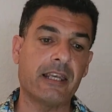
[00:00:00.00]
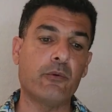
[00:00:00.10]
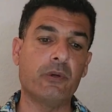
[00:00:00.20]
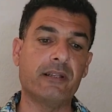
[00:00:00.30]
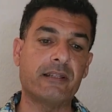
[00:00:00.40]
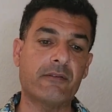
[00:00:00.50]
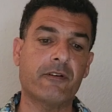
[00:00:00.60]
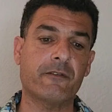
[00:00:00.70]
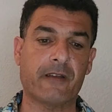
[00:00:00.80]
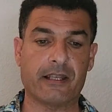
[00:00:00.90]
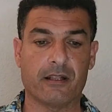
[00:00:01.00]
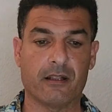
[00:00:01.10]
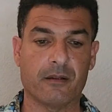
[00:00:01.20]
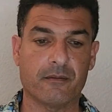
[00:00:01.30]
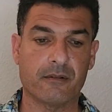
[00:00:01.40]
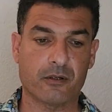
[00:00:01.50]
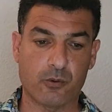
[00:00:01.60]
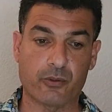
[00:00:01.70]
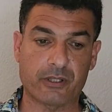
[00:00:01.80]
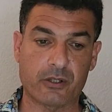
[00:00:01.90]
It will never fail,
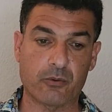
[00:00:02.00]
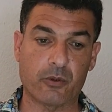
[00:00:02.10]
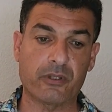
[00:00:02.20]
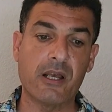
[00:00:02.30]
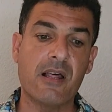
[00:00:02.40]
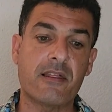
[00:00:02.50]
quote unquote.